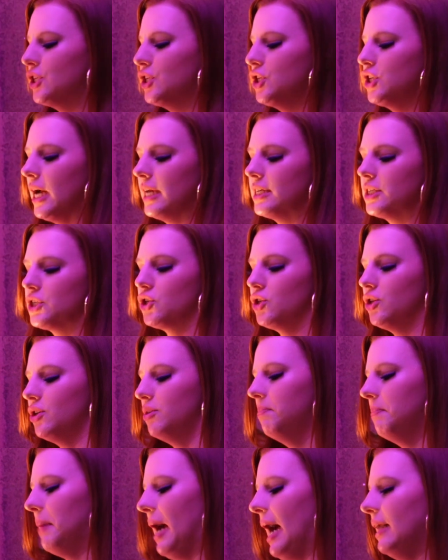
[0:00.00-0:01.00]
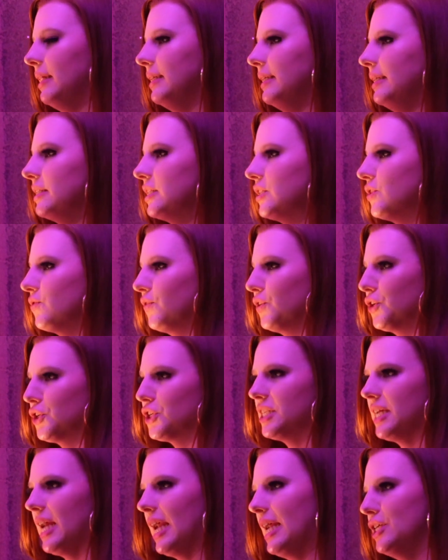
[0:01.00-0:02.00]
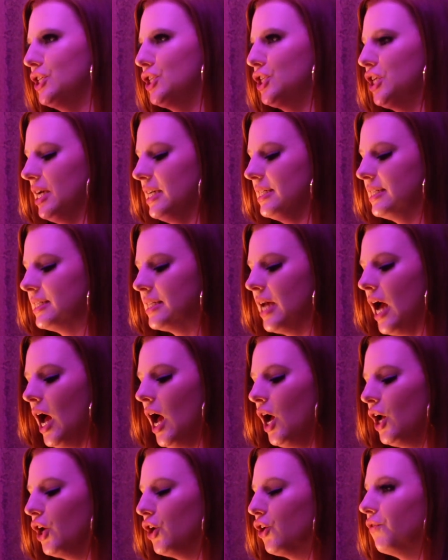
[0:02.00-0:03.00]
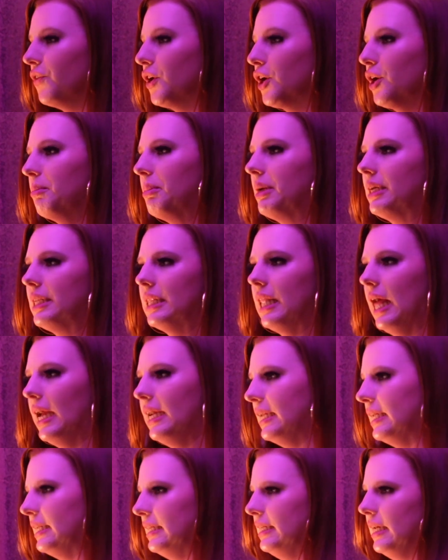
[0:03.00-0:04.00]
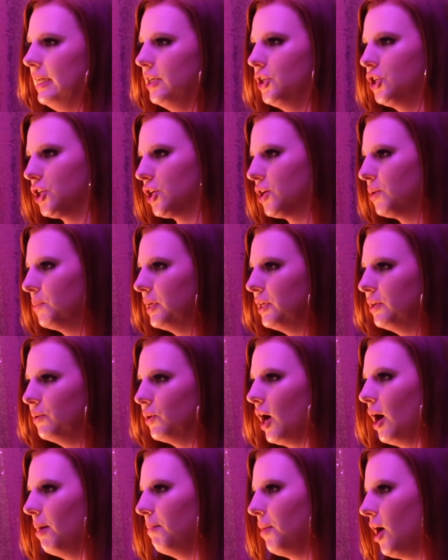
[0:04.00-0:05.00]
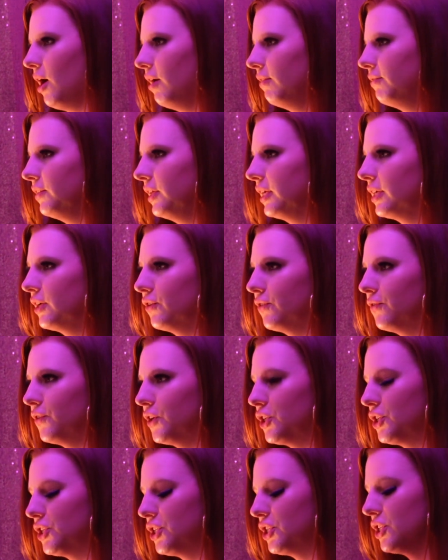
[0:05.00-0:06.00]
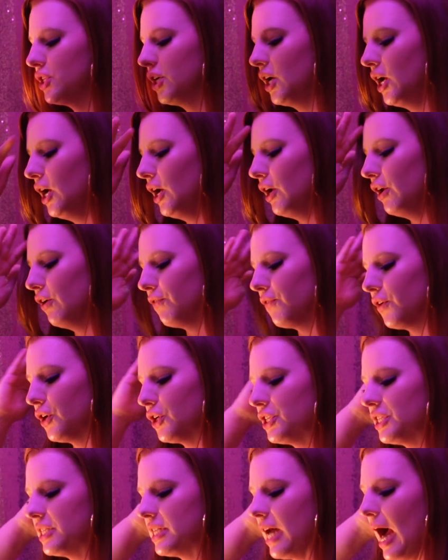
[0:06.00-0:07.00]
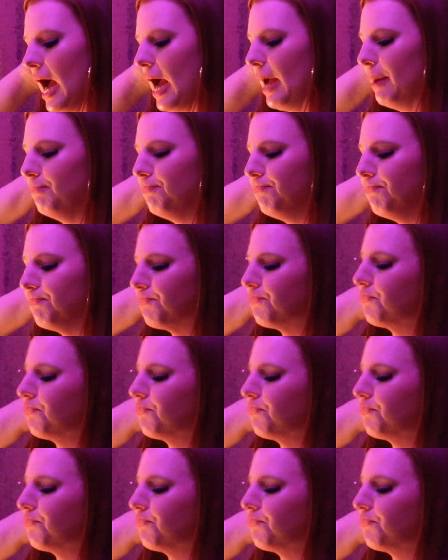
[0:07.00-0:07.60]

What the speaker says: gentle, balanced, flirtatious. You're very polite in nature when you come off, like your first time.